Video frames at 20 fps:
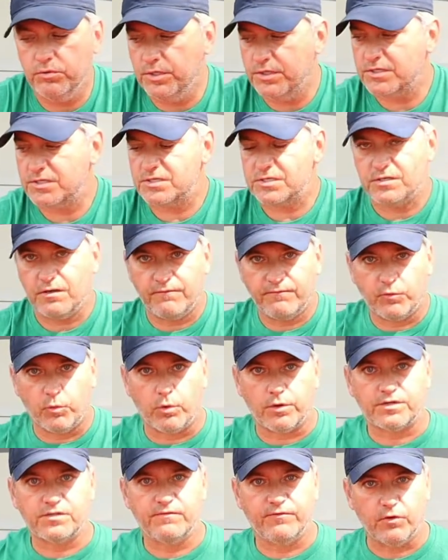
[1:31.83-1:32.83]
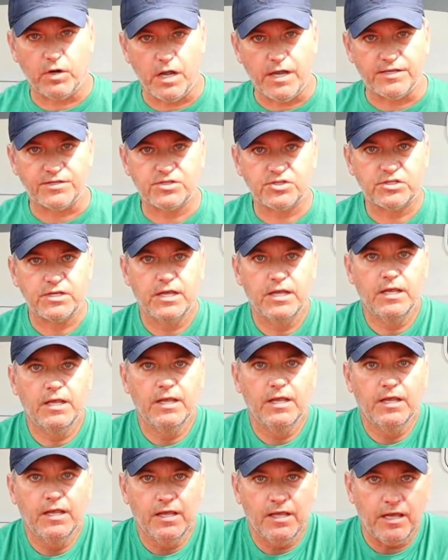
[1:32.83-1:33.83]
This stuff works for us.
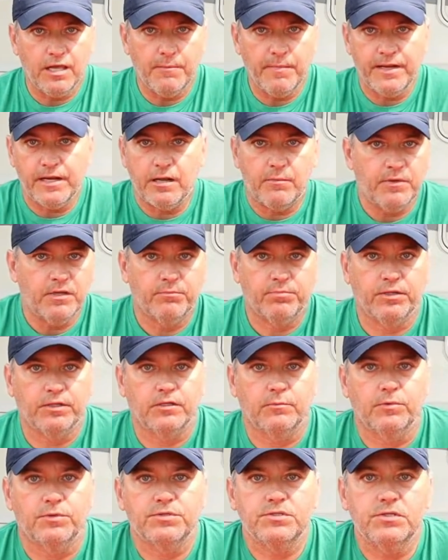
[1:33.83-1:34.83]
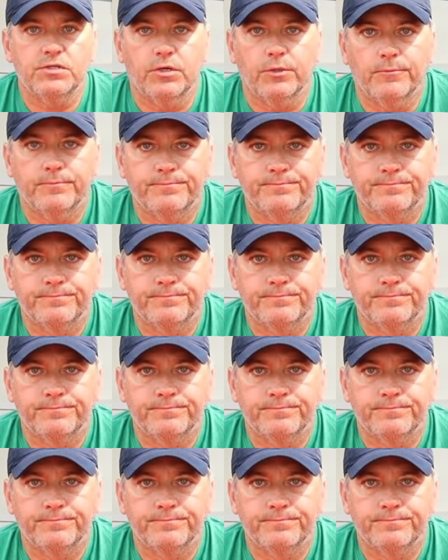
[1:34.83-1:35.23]
It may not be applicable to you.